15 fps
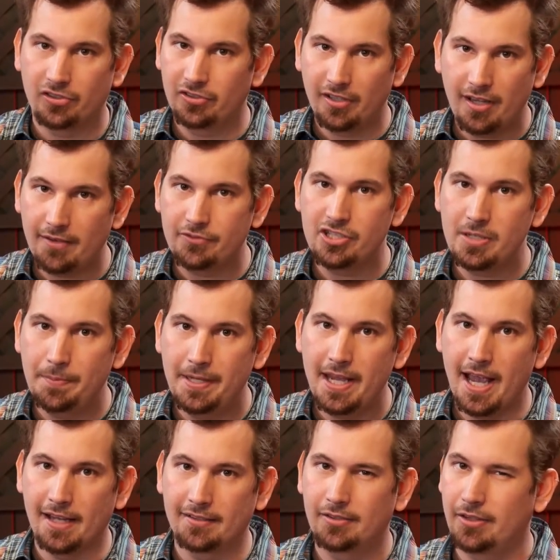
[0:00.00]
It doesn't have
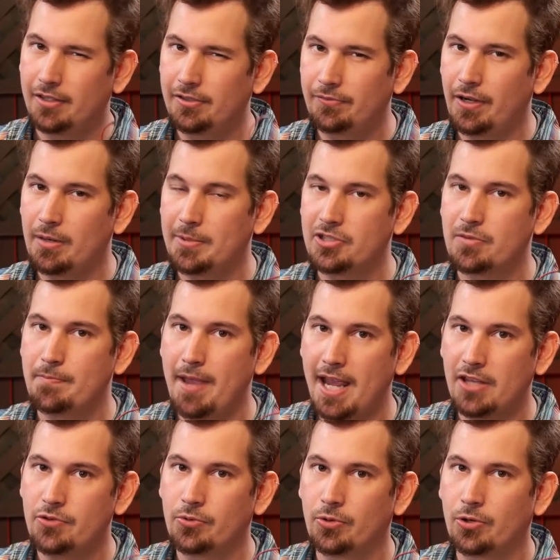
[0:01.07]
GPS, so this is very much a
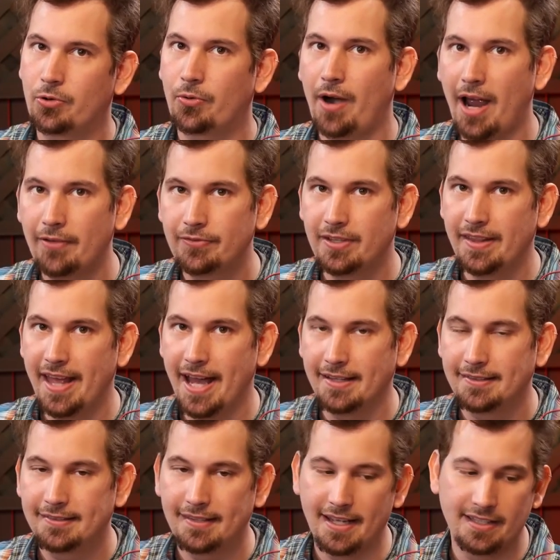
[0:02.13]
manual craft in
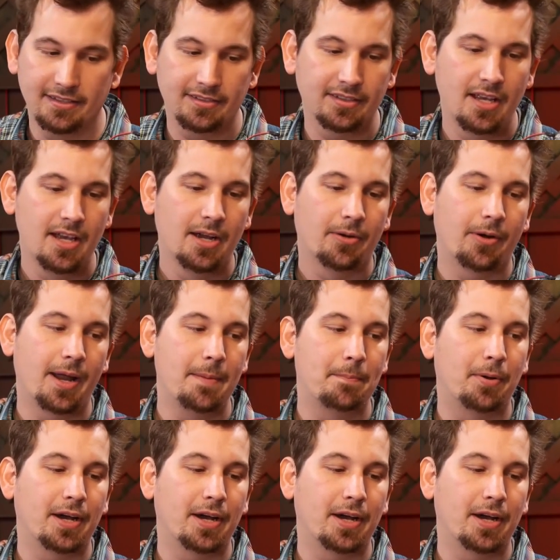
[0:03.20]
that sense, right?